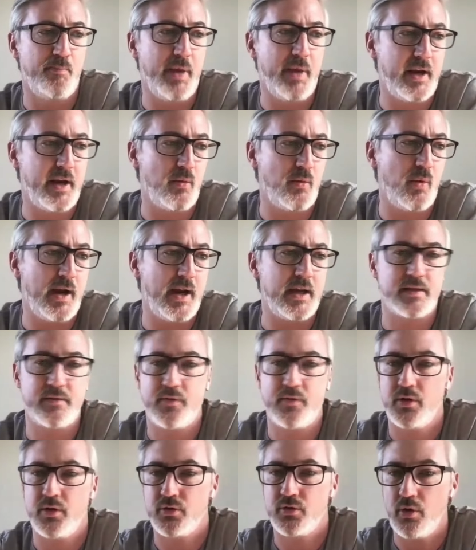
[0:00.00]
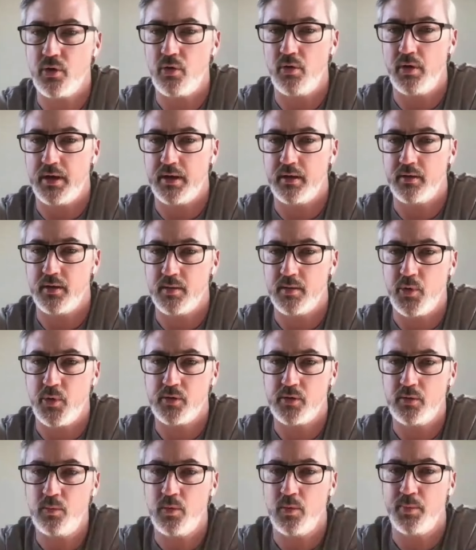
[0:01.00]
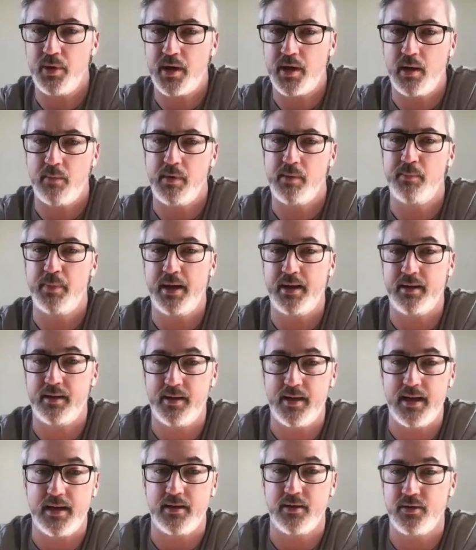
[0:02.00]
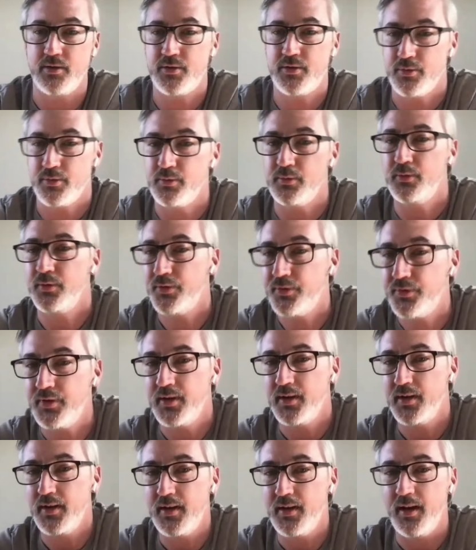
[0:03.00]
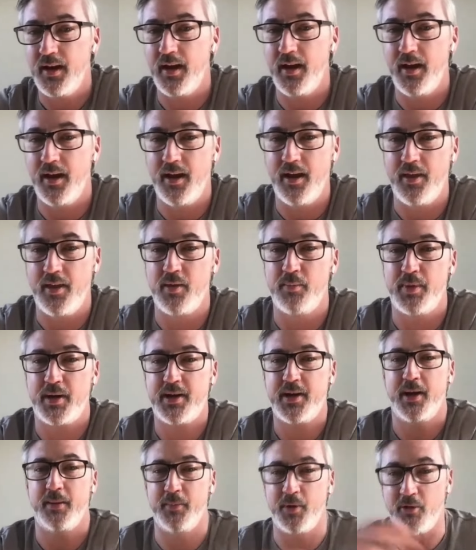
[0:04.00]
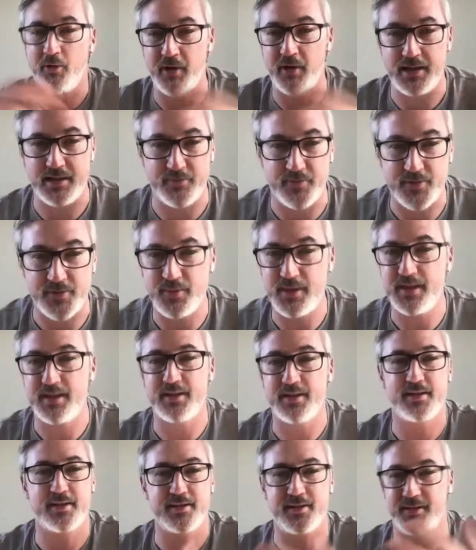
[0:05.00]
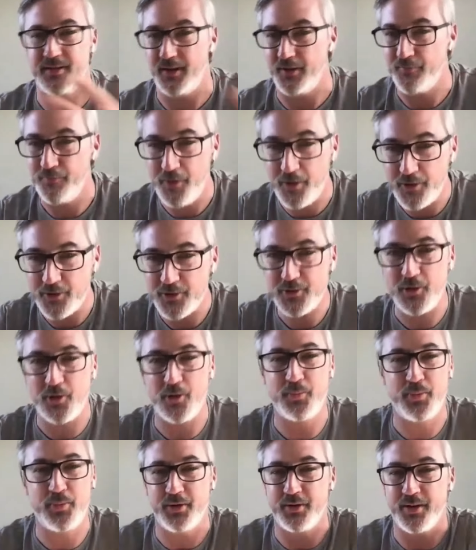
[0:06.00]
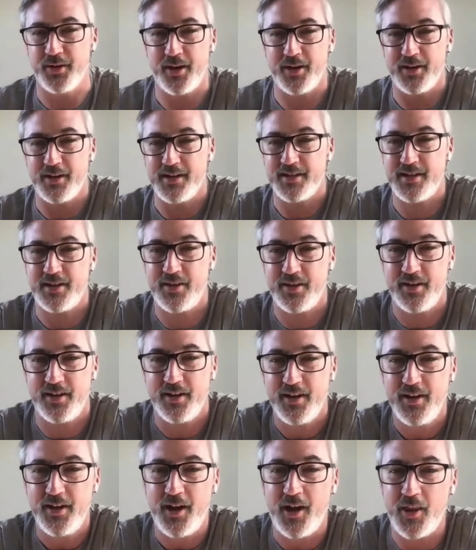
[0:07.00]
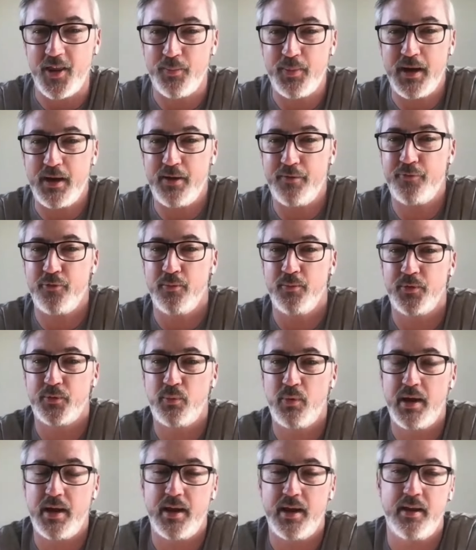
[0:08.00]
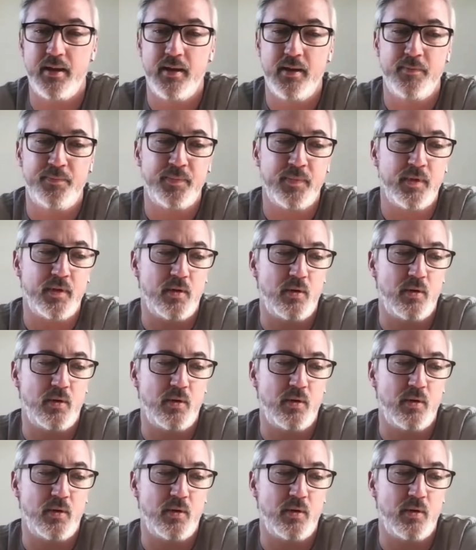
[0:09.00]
better ways of controlling the model will become embedded in tools that become creative suites like Photoshop and these other platforms where